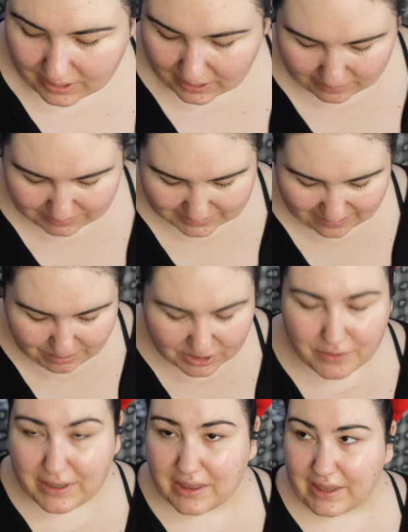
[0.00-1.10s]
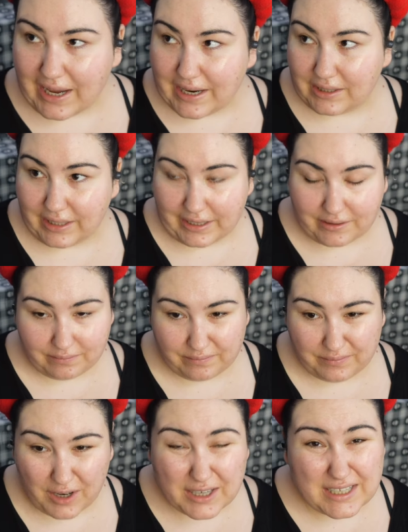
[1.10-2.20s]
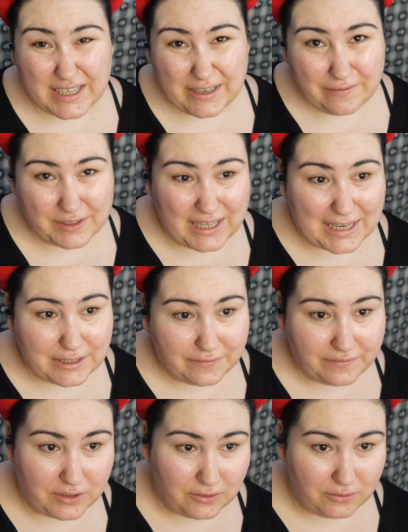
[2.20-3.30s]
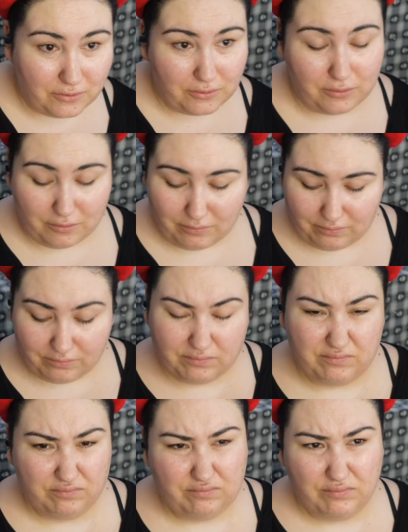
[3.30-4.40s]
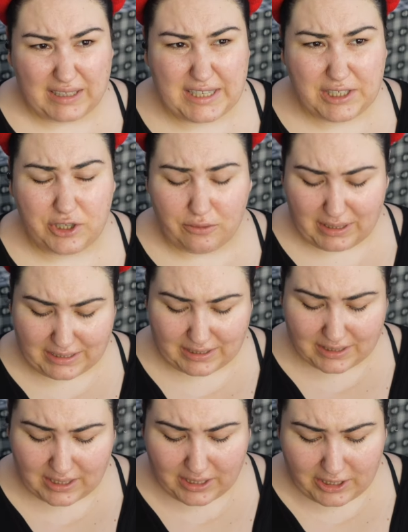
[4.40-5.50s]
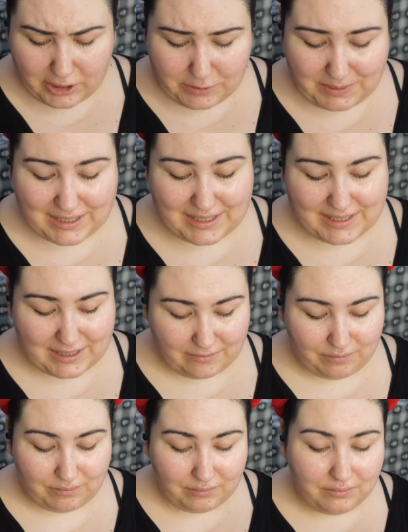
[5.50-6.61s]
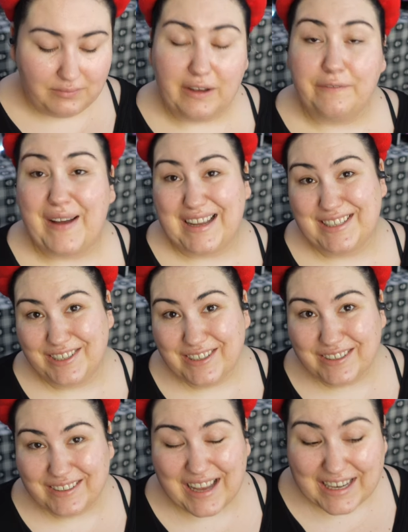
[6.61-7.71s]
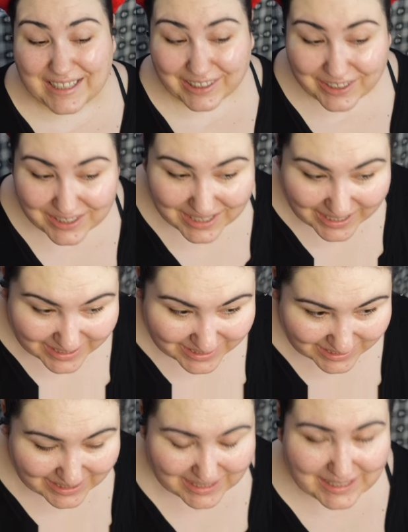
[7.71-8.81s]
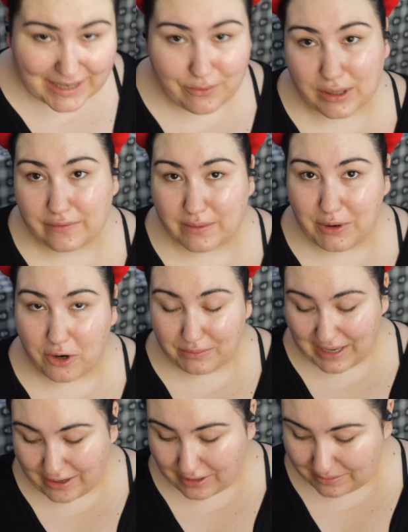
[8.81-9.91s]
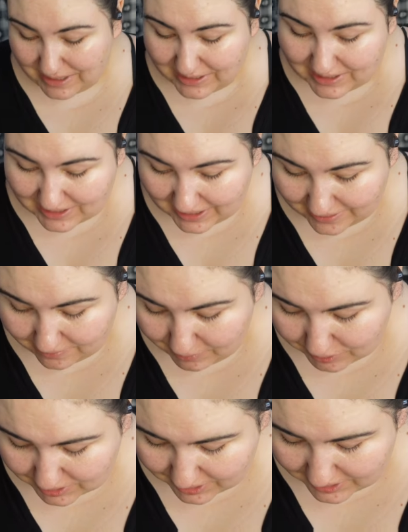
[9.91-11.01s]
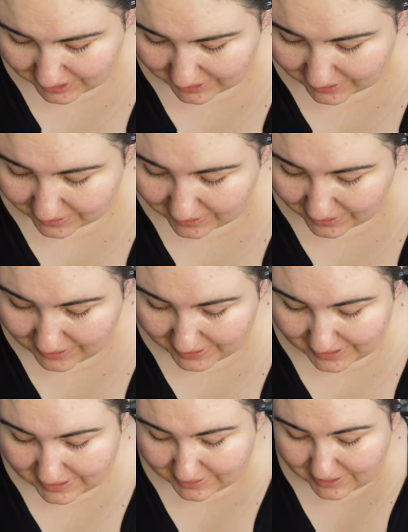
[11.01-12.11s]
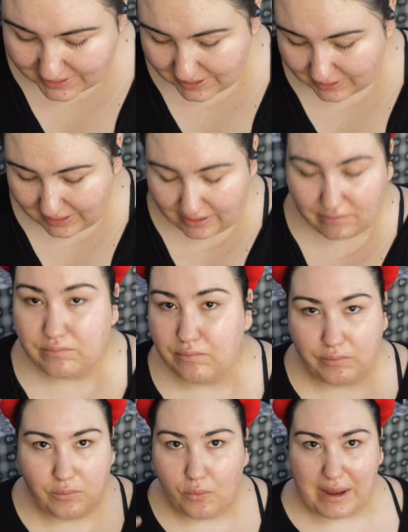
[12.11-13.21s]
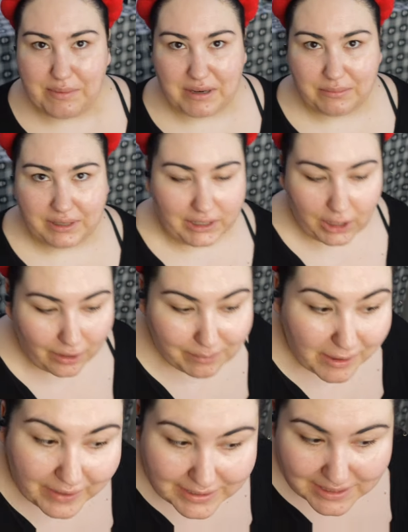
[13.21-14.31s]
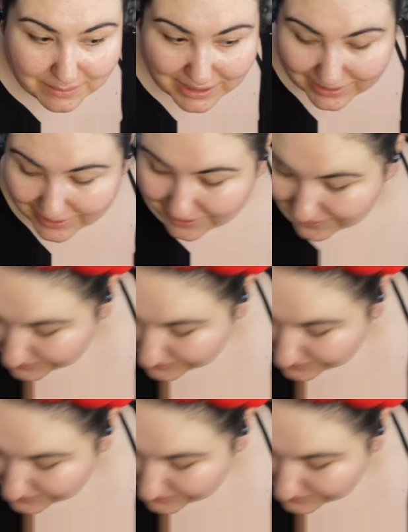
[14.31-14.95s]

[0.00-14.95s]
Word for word: because I've been doing that like honestly for the last few, at least 2 months, just because it's faster and it looks nice. And since I work from home now and I'm inside most of the day, it doesn't like wipe completely off my face immediately.